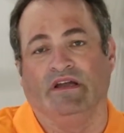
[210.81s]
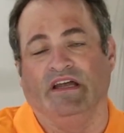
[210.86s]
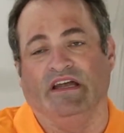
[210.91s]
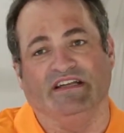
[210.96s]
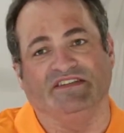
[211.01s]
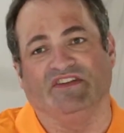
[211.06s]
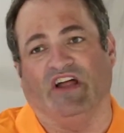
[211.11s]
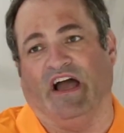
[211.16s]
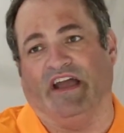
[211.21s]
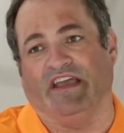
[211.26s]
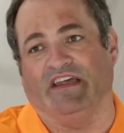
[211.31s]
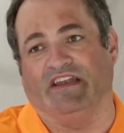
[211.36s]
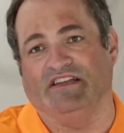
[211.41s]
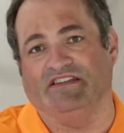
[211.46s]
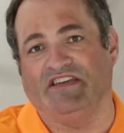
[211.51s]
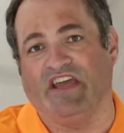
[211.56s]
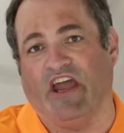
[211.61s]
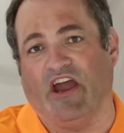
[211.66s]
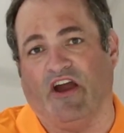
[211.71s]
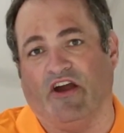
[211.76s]
it's not gonna
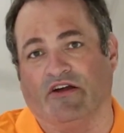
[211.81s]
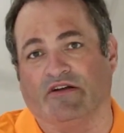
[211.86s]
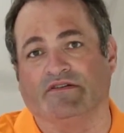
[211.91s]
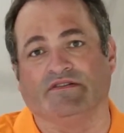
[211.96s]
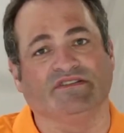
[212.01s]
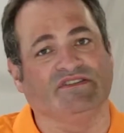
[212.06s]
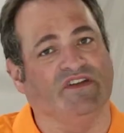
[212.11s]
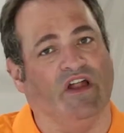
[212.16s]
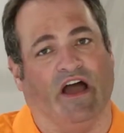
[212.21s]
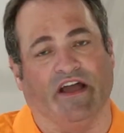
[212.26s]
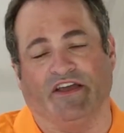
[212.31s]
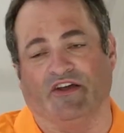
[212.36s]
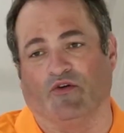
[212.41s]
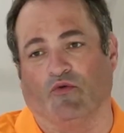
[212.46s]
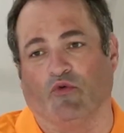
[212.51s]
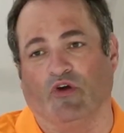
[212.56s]
tear, it's not gonna